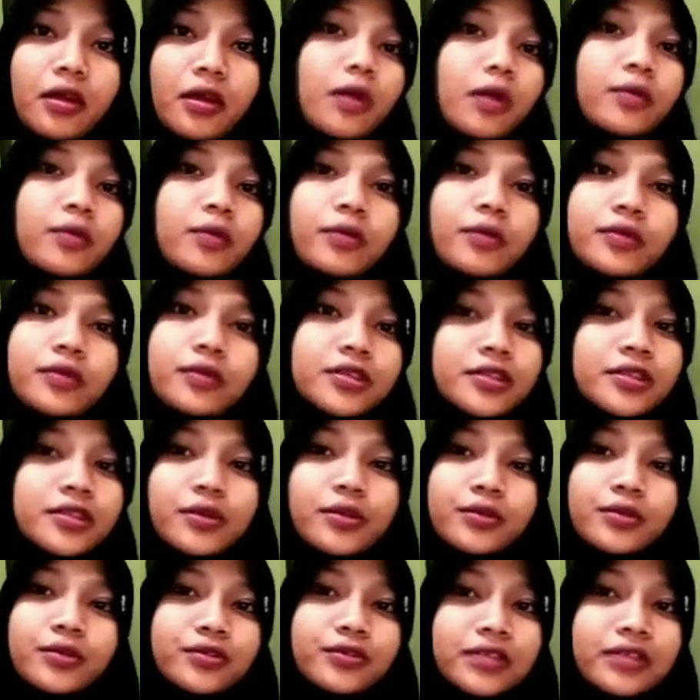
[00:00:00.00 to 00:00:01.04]
We were so
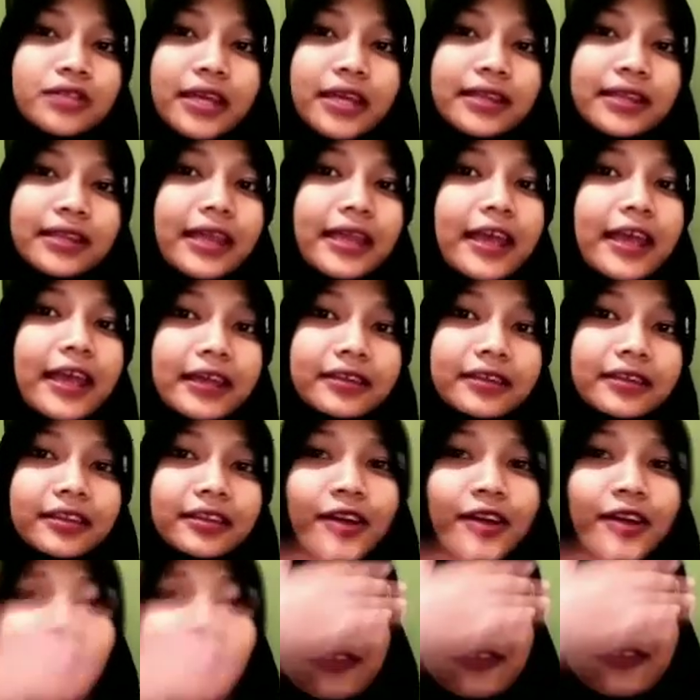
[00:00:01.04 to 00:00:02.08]
sad and
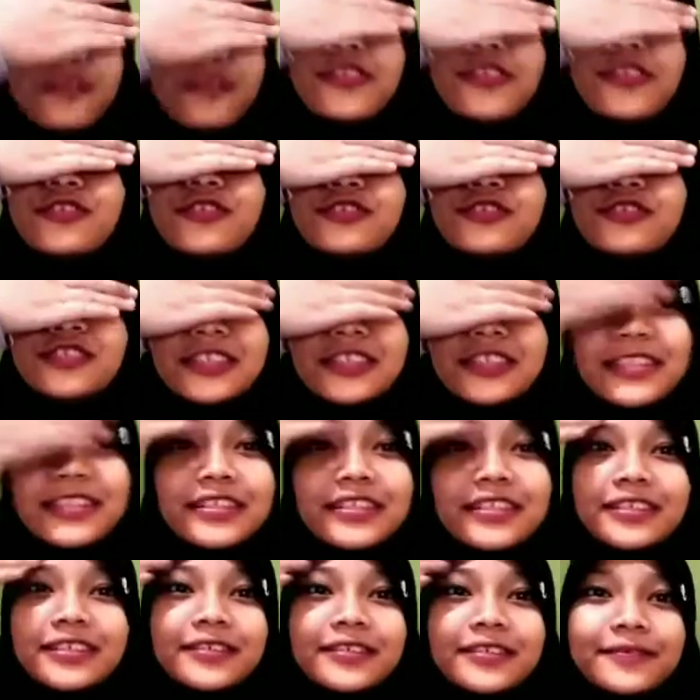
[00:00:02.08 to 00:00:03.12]

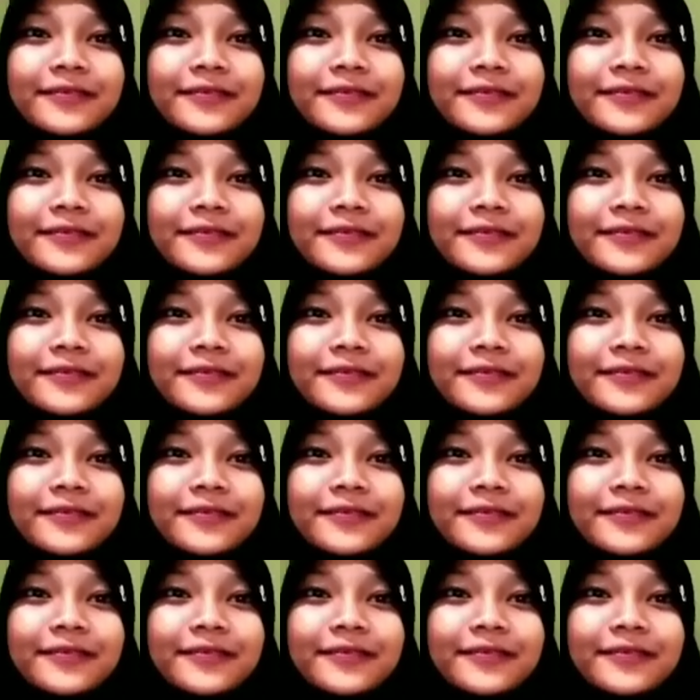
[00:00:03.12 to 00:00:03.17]
confused.